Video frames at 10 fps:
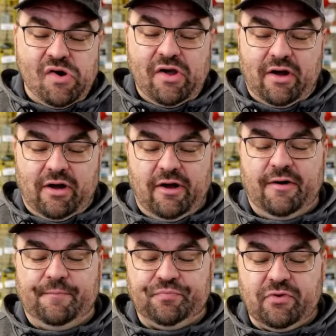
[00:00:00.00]

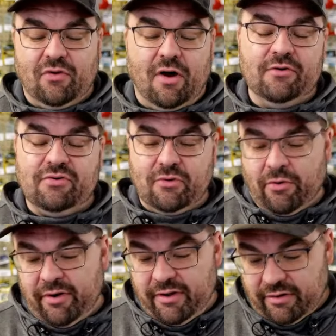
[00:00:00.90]
It's a long
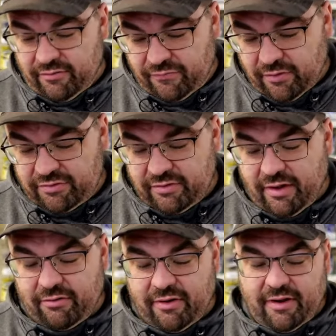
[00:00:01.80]
story, and unfortunately,
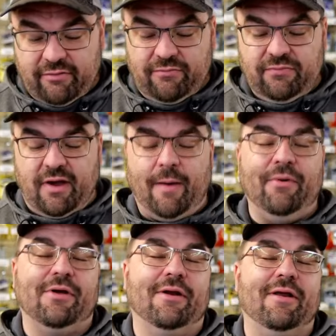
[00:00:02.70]
I don't have time
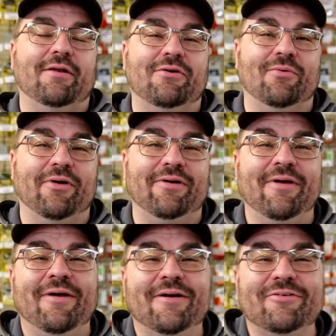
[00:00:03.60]
to get into it
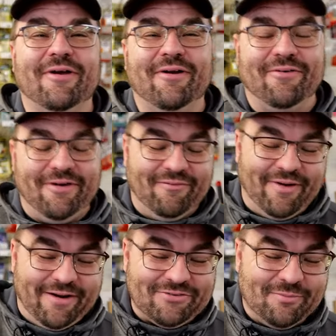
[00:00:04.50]
because I got to run to
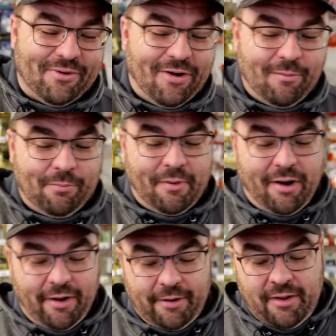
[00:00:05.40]
basketball.
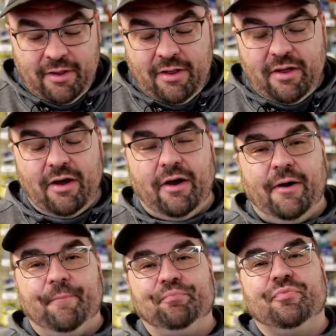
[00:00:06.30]
But
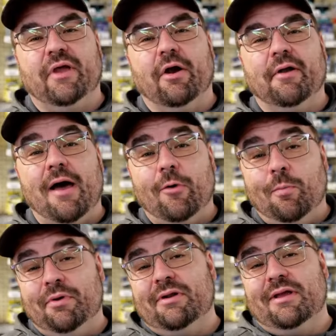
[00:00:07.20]
they are not
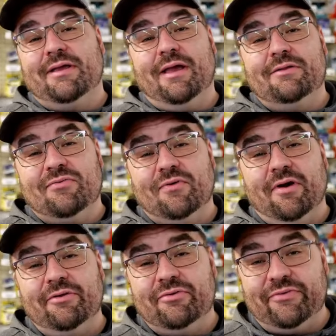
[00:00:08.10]
opening the gates for
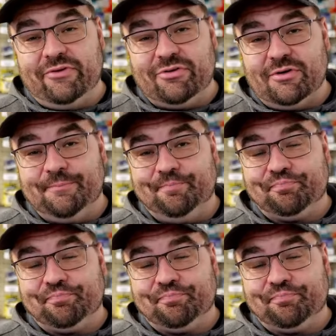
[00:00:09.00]
ice fishing.